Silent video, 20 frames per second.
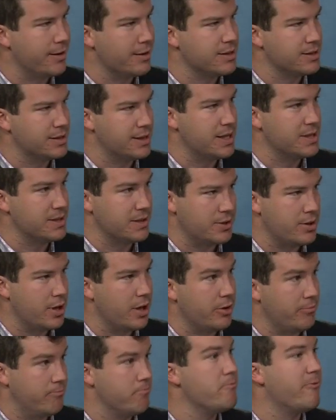a season
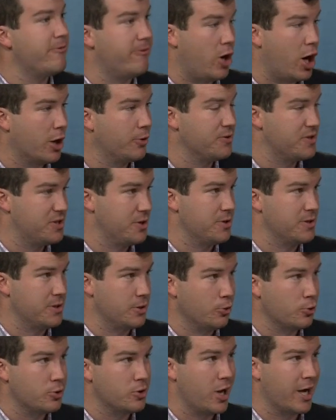and final series
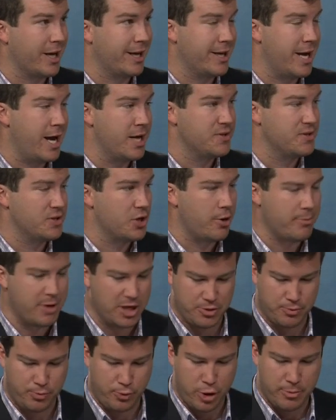that looked like it had so
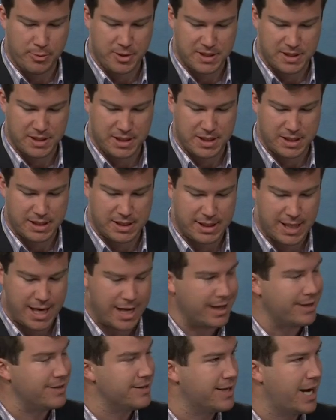much promise is
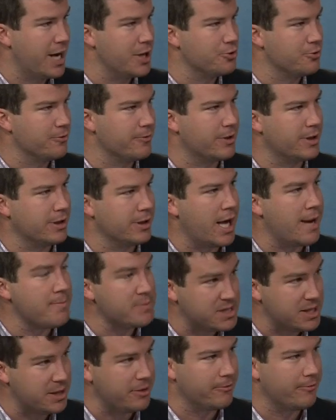in danger of
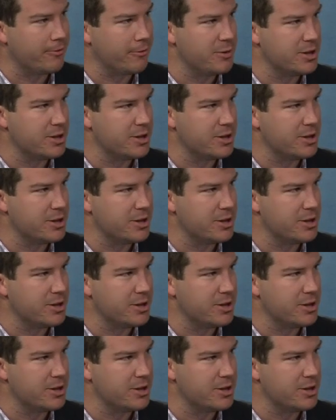collapsing for